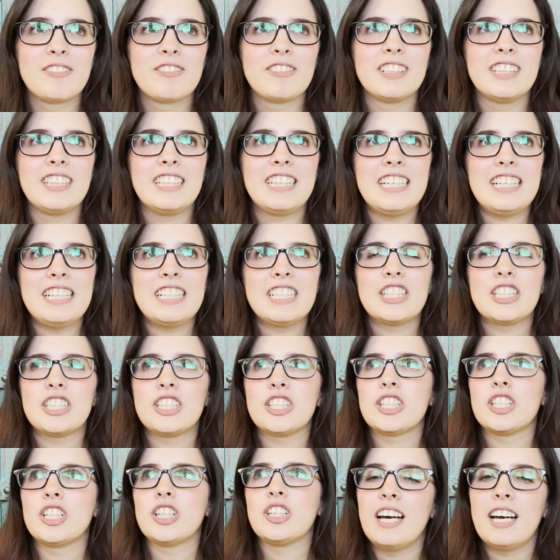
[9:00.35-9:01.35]

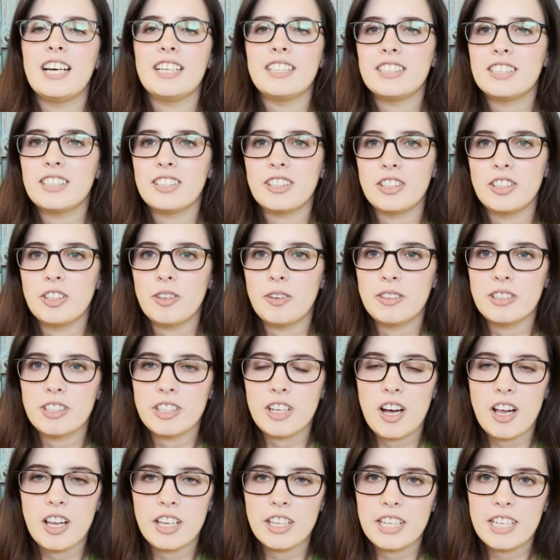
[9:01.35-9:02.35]
release, I still don't know what to
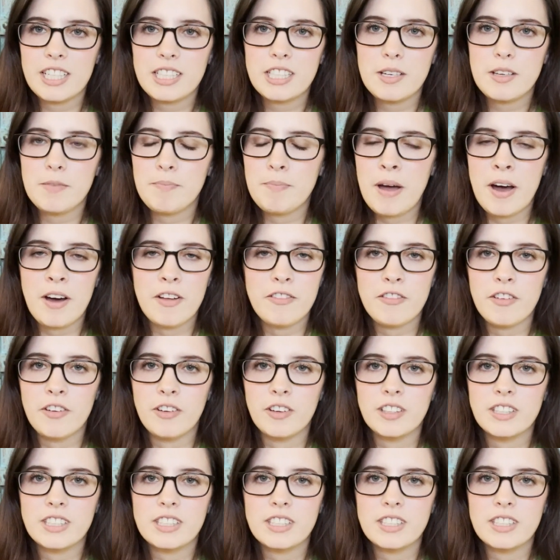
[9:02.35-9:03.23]
call it. It's a mouthful.